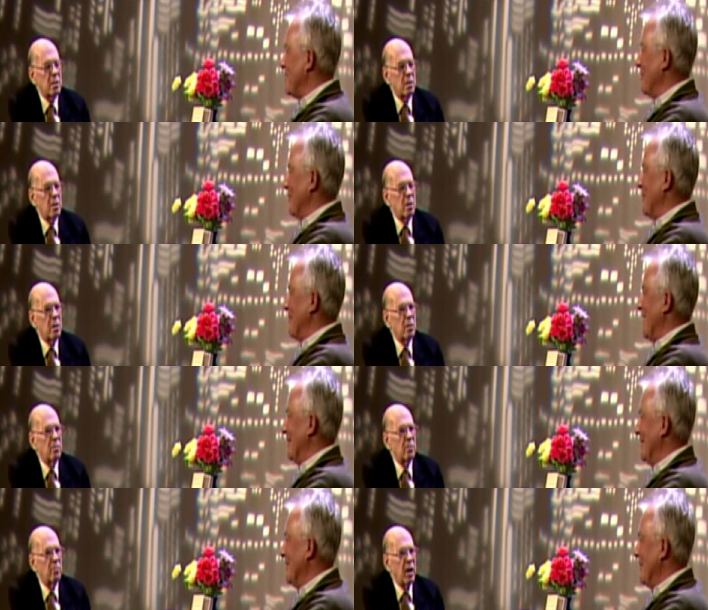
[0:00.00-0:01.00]
Speaker 1: attitude
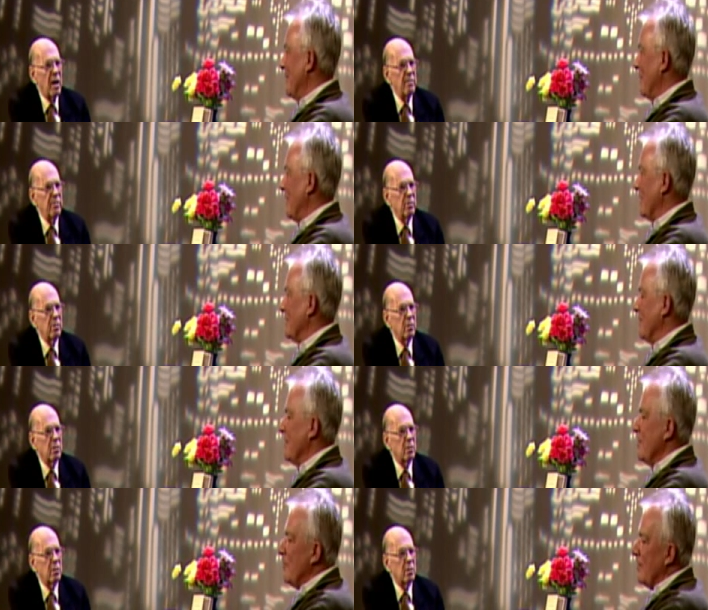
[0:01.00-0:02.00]
about Life?
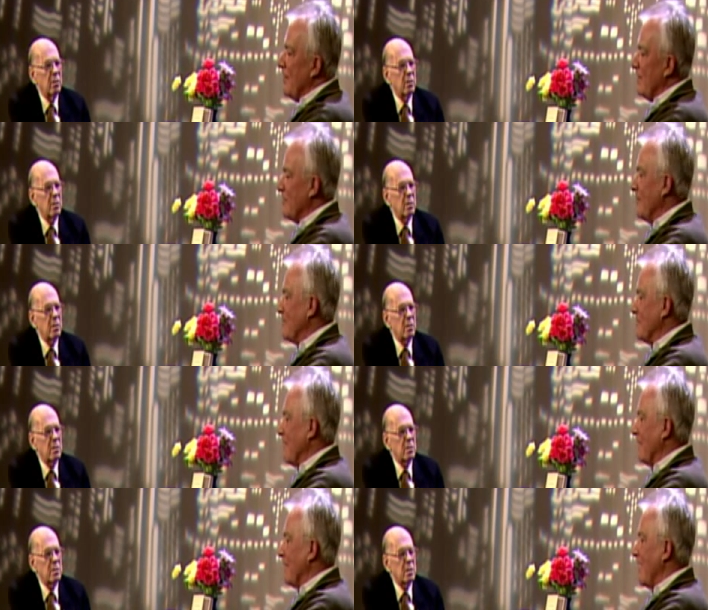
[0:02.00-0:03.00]
things. Well, not so
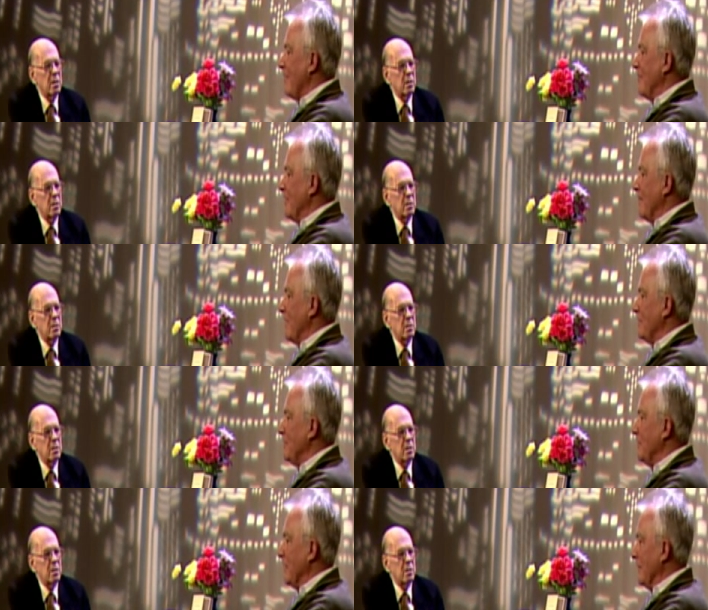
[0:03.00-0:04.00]
much about life, but
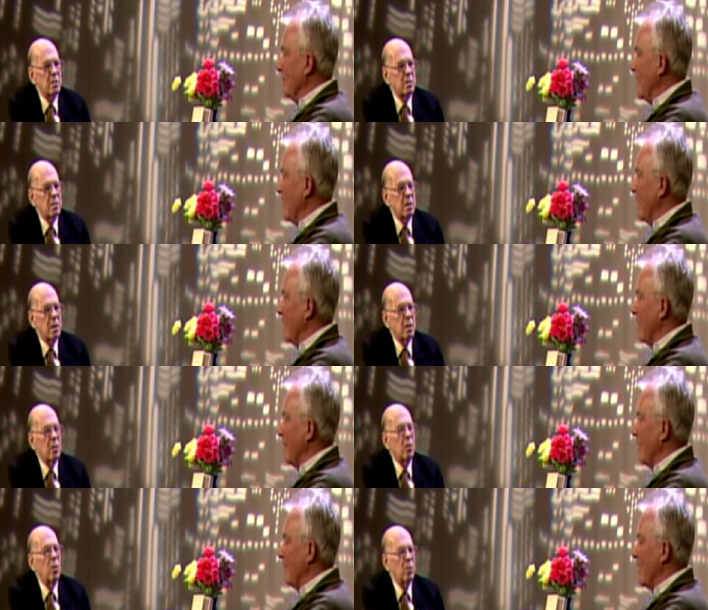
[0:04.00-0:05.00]
about duty
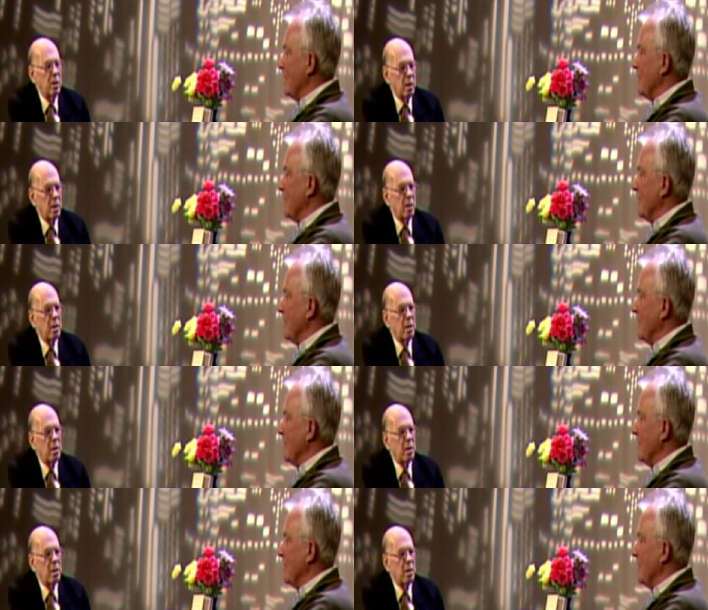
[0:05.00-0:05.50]
and about okay. my